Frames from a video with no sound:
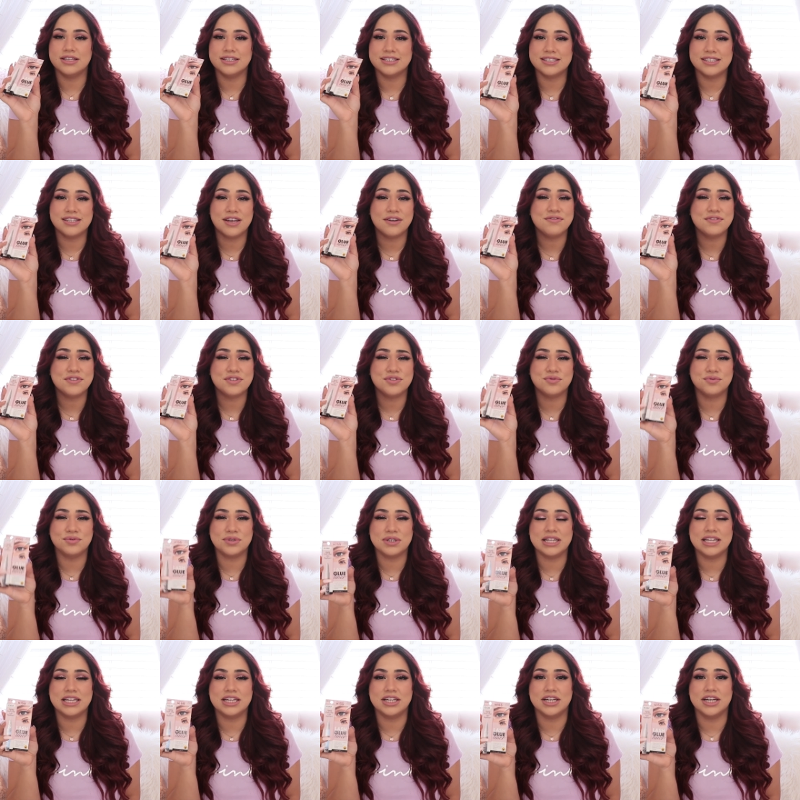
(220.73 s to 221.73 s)
This stuff is
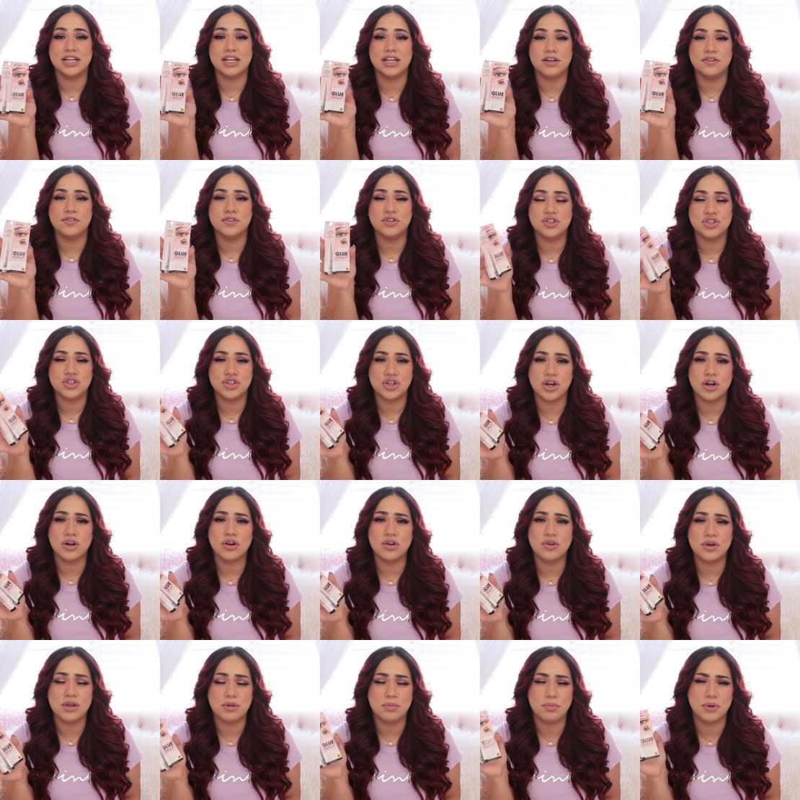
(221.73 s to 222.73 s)
really good. If you
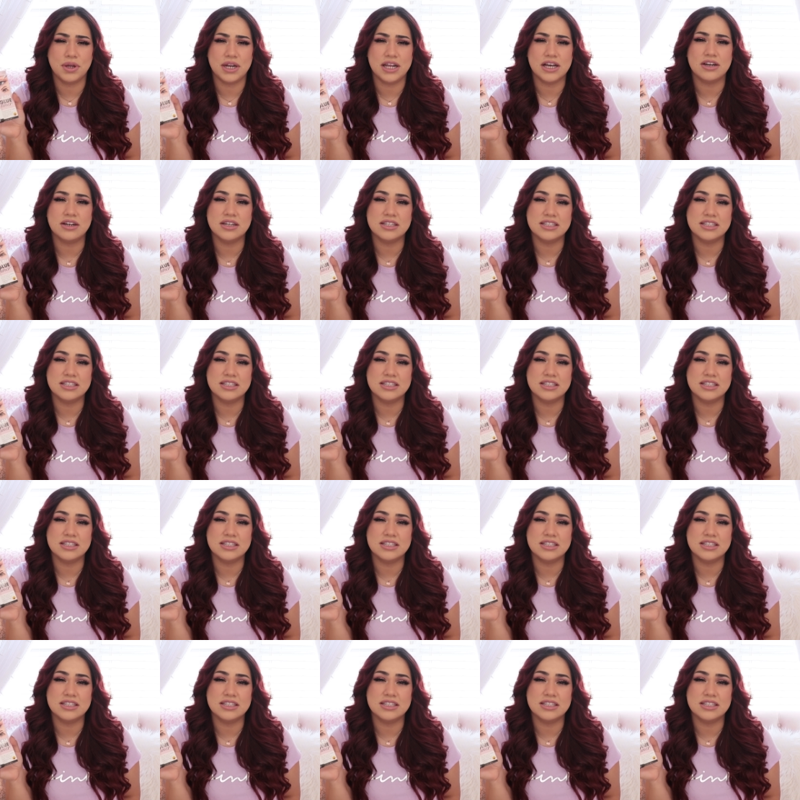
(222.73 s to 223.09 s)
struggle with putting